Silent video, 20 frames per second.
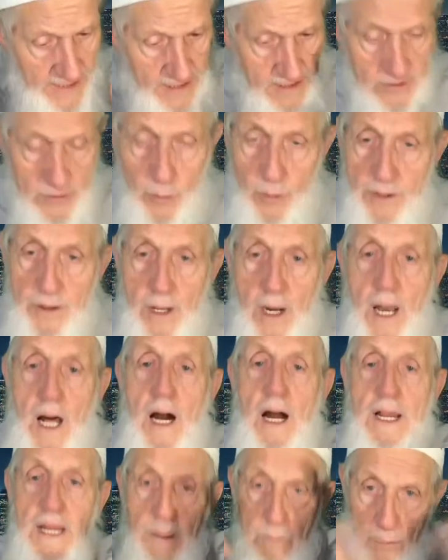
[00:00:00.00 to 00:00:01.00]
is with Allah.
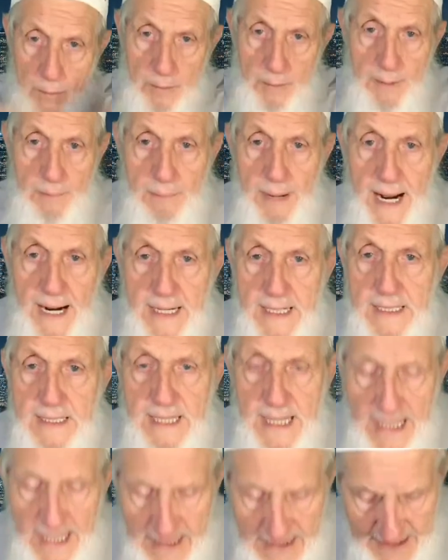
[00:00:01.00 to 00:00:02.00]
He will be back in the
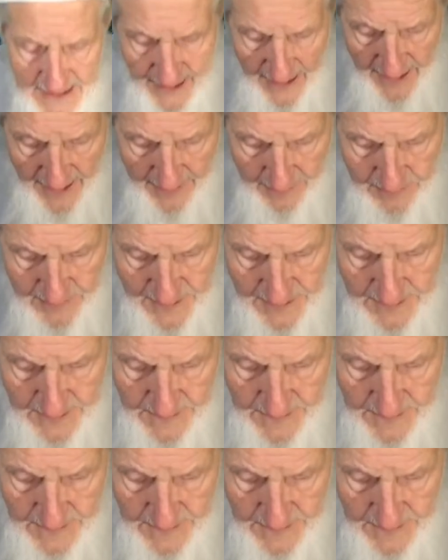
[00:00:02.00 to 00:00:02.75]
end times.